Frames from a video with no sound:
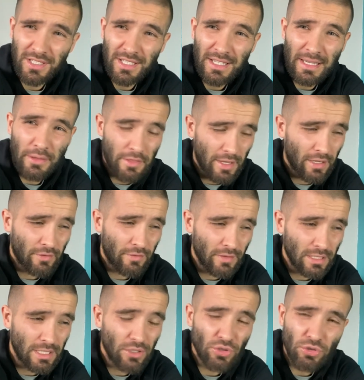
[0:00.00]
And
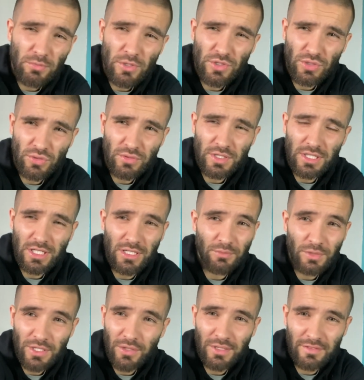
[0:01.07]
thankfully, almost all the time,
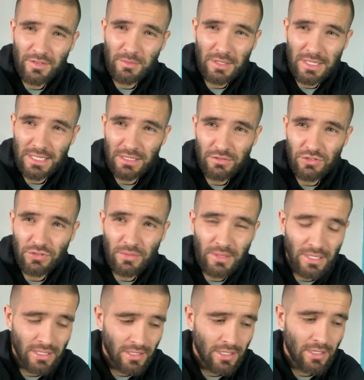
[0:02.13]
we don't have to put ourselves through
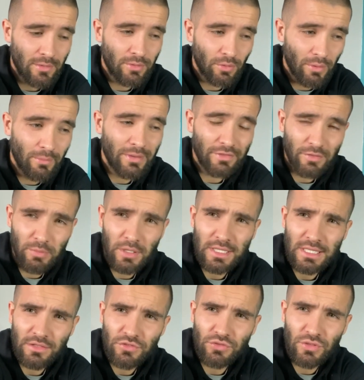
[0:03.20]
it. But when we have to put
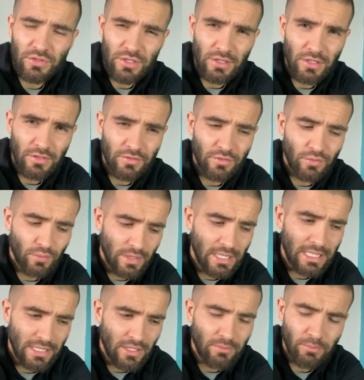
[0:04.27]
ourselves through stuff, we
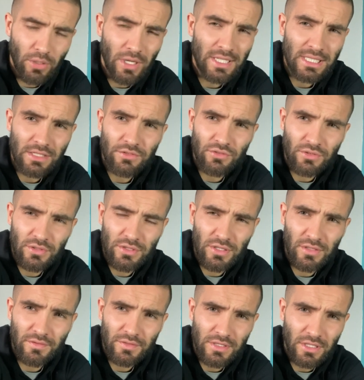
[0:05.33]
can put ourselves through
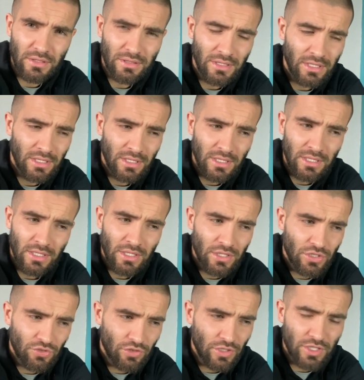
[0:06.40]
stuff. So
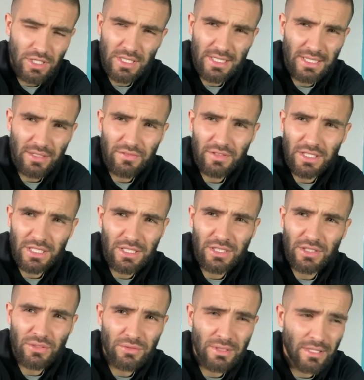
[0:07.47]
trust yourself that you can
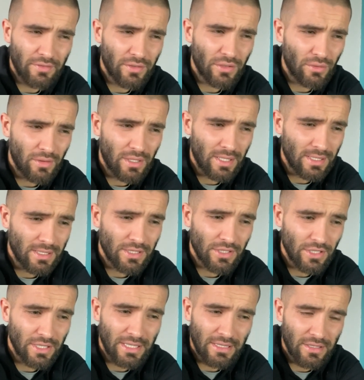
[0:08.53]
do difficult things, because
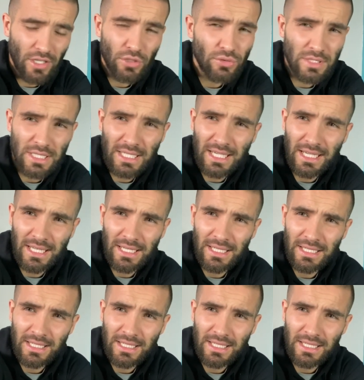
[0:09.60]
you totally can.